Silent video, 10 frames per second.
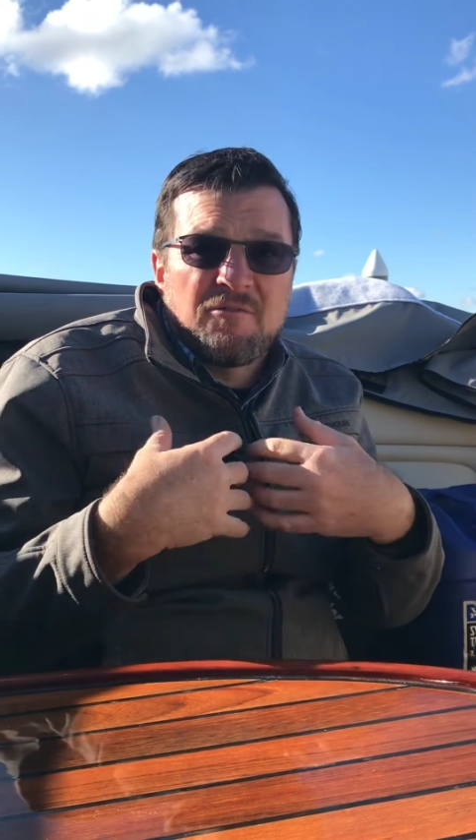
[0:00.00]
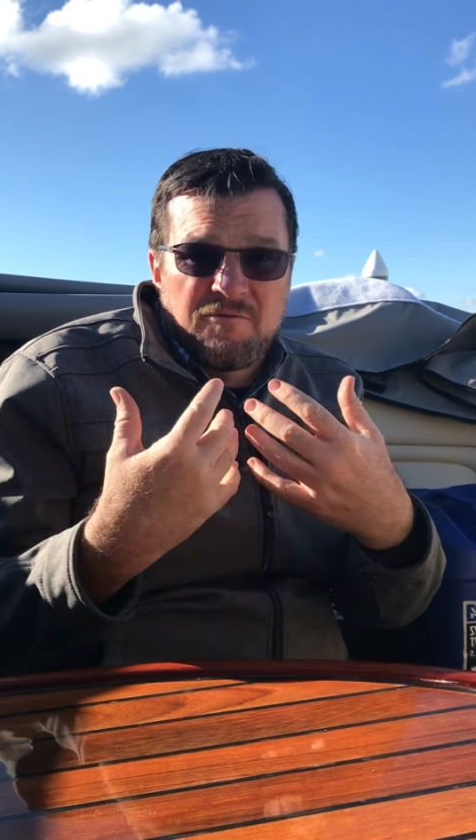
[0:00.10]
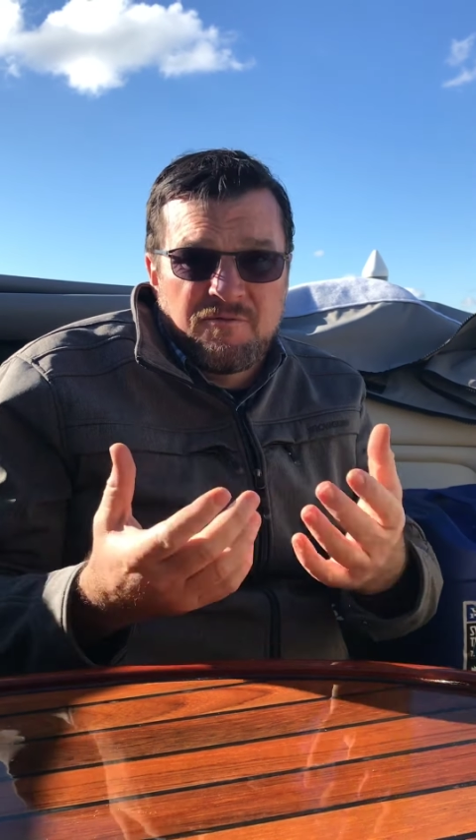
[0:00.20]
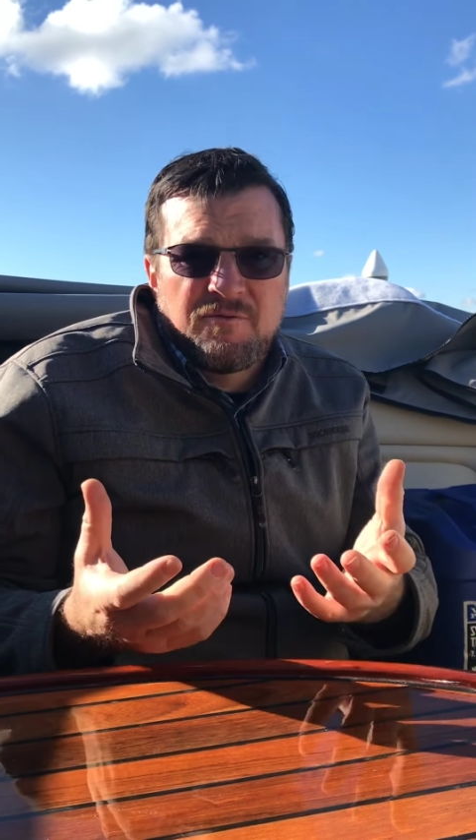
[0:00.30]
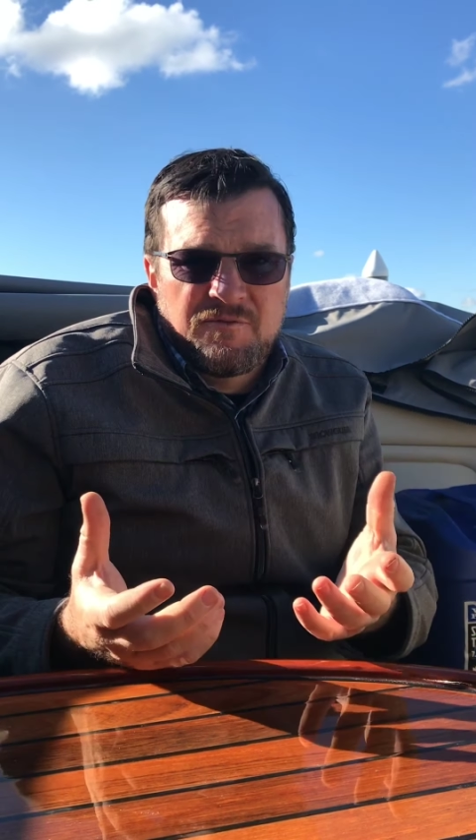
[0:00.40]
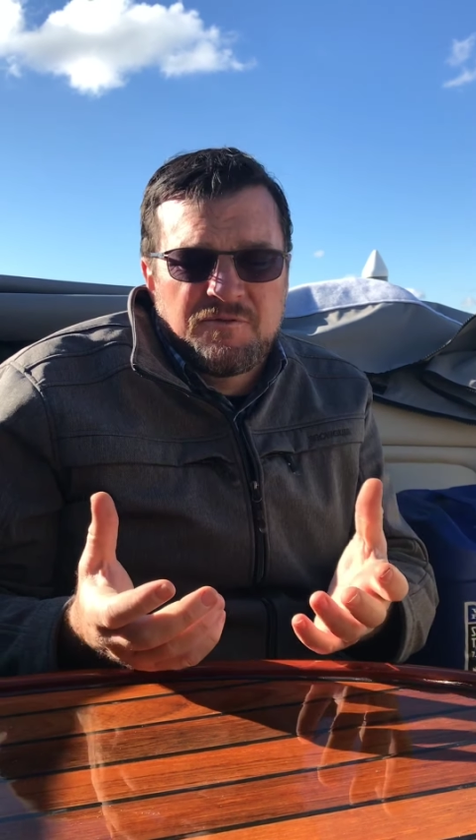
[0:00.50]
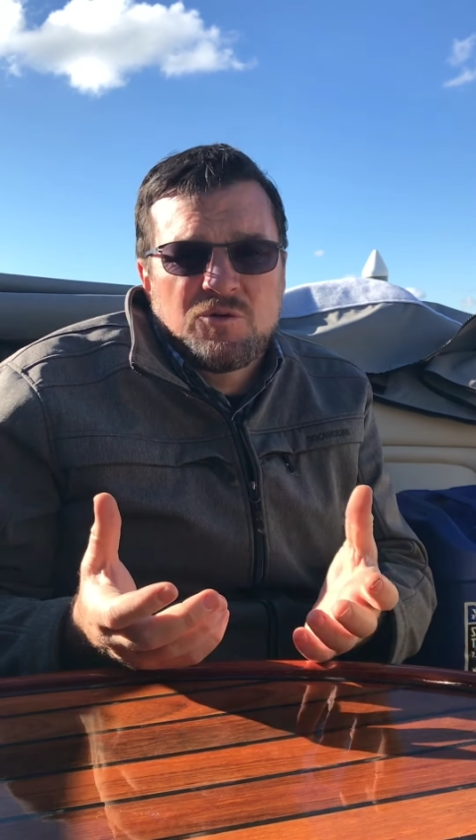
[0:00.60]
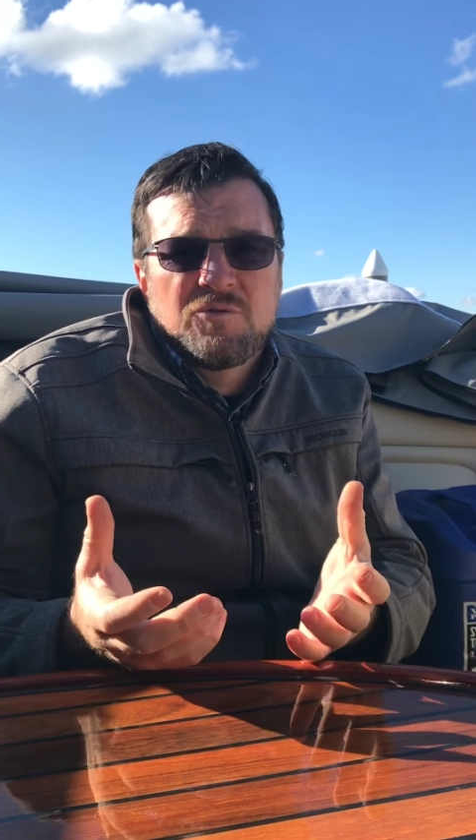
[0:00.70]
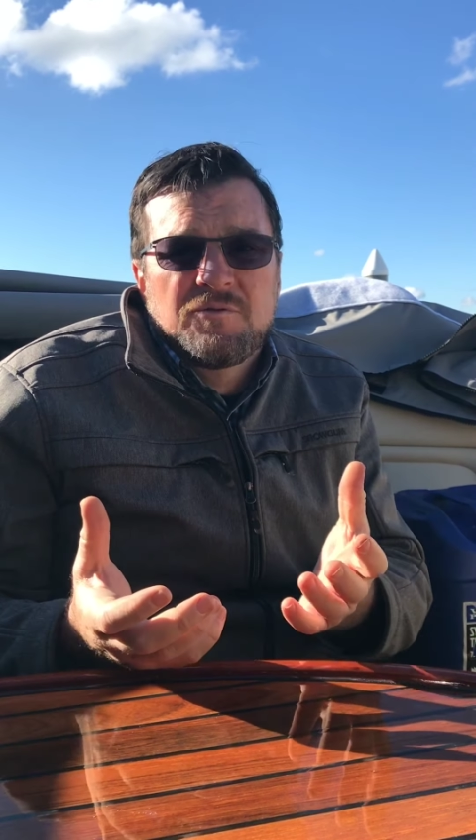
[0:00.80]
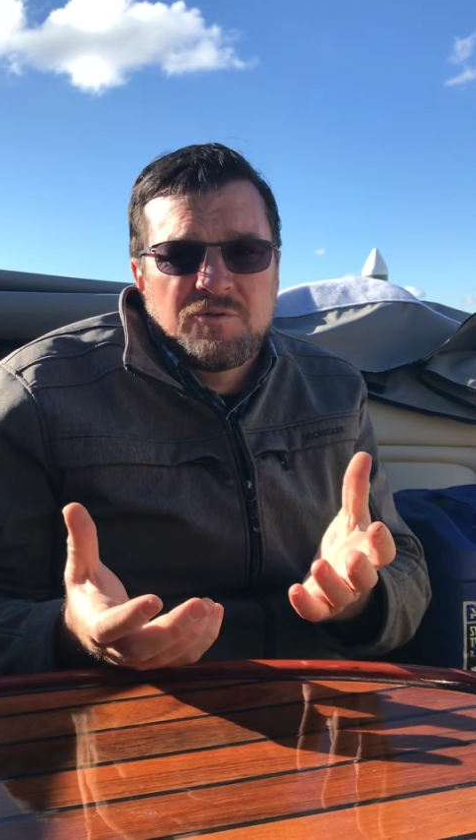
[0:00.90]

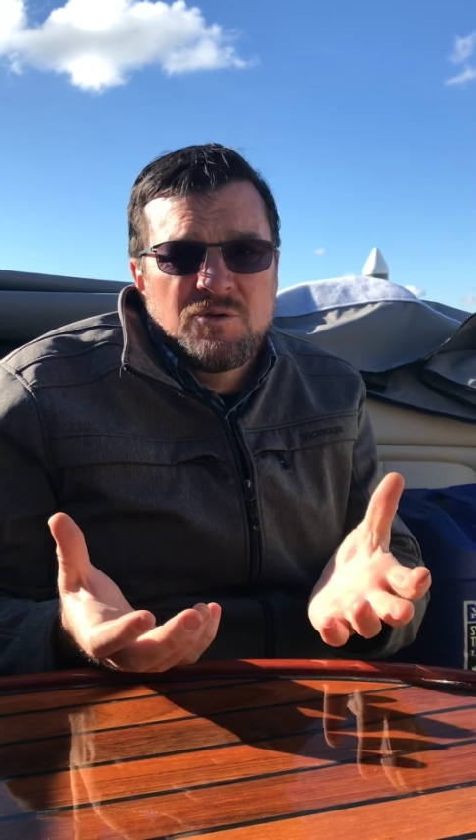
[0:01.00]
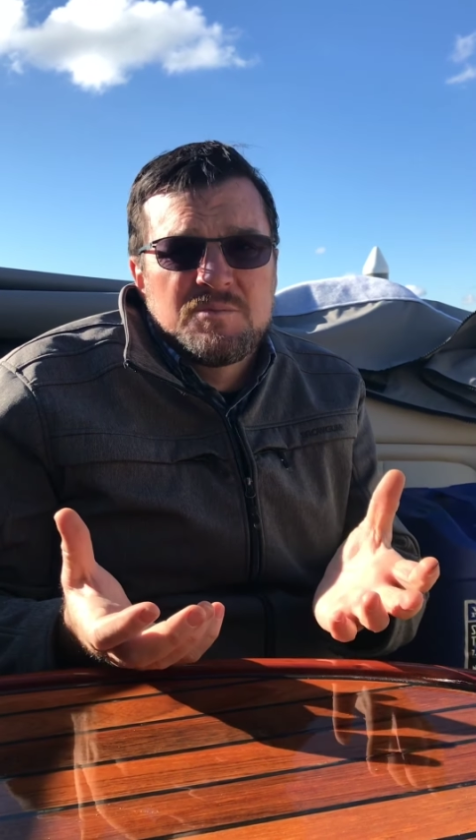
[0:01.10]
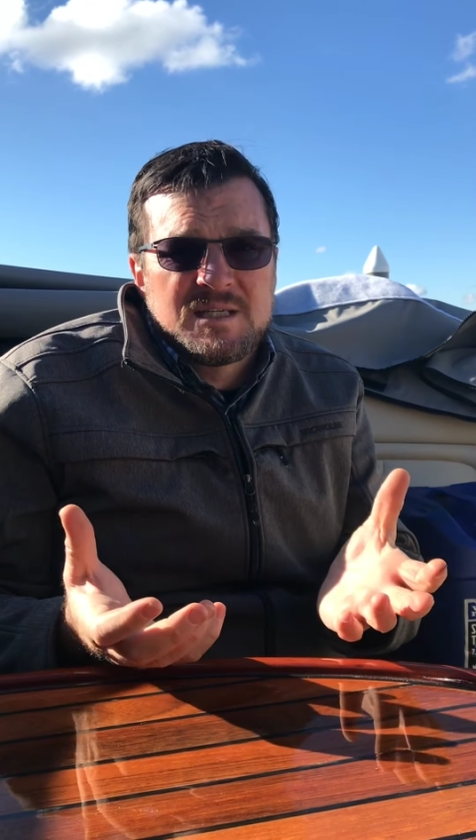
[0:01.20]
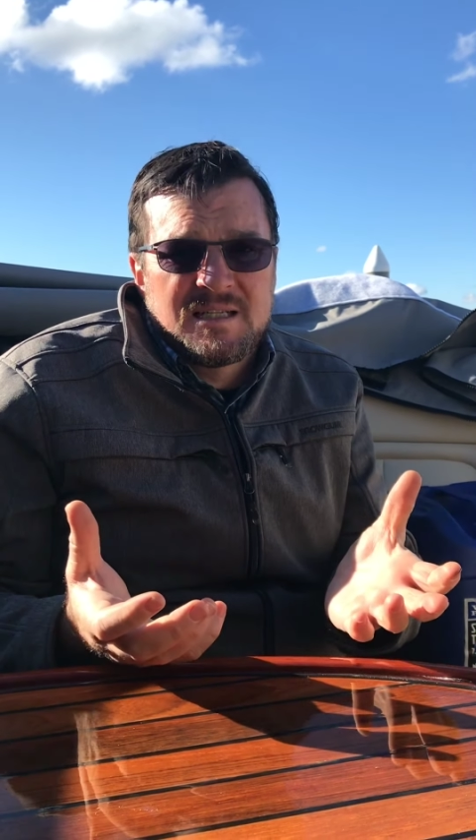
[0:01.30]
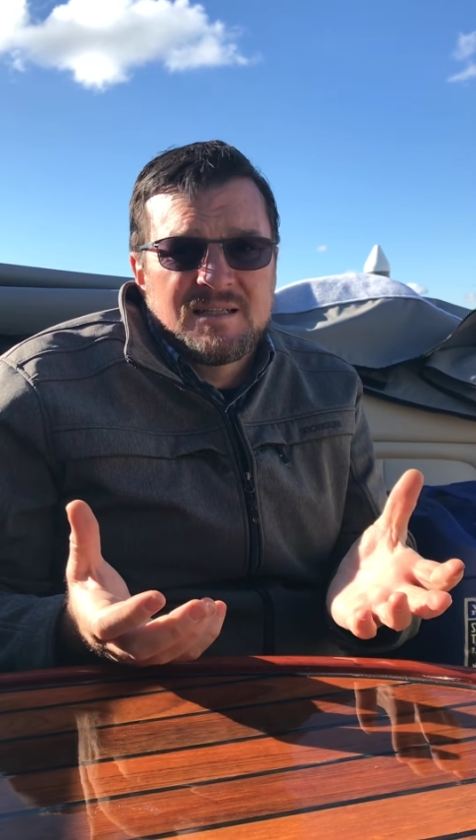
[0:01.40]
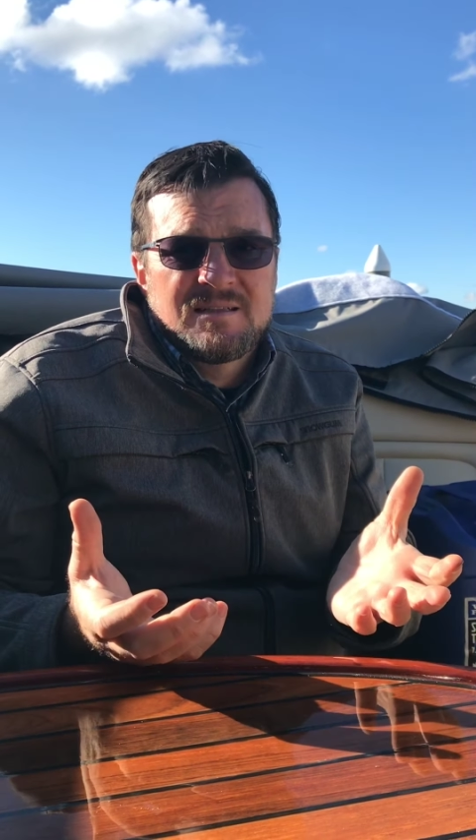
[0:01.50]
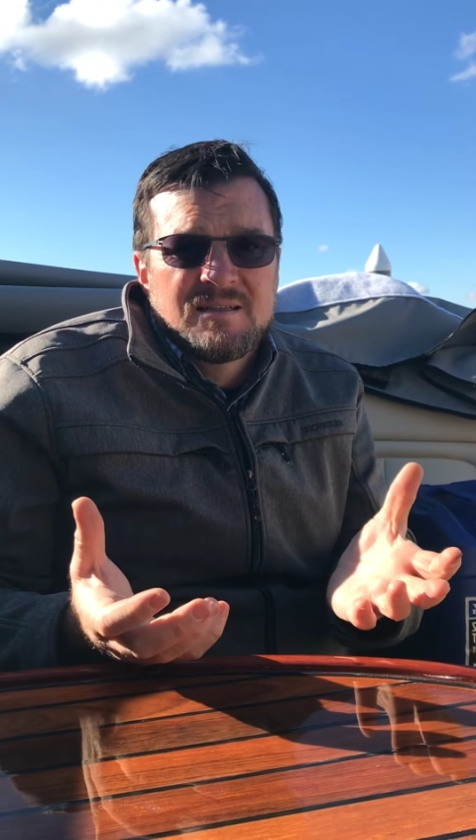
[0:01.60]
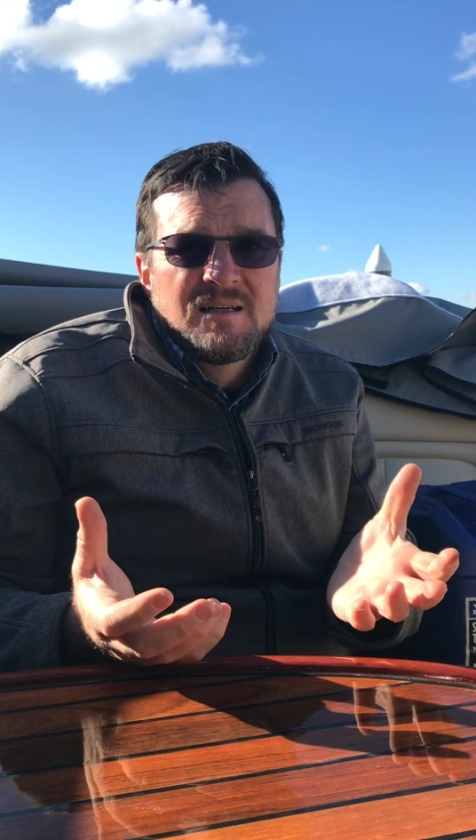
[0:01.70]
fuel fumes in it,